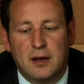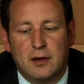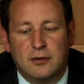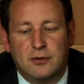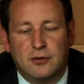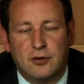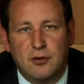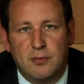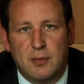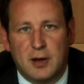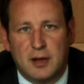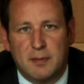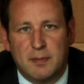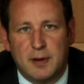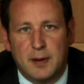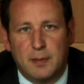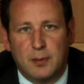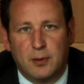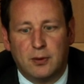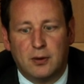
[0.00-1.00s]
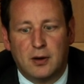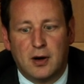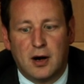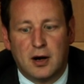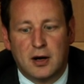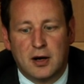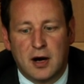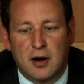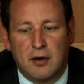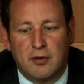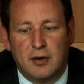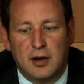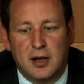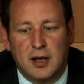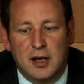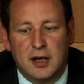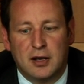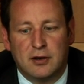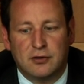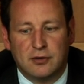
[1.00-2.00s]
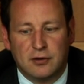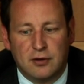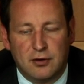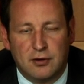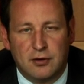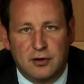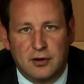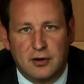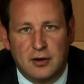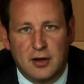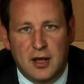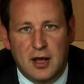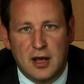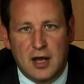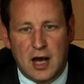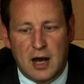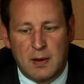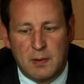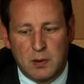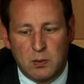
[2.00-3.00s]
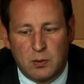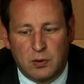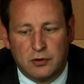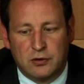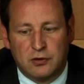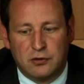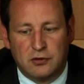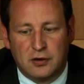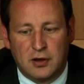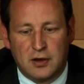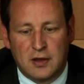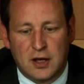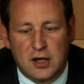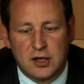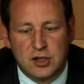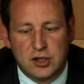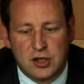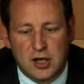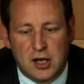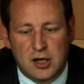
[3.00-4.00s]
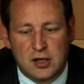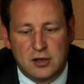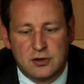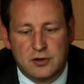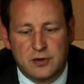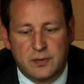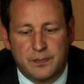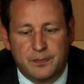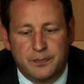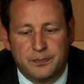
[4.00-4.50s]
Too many people are currently excluded, and we want to see that change.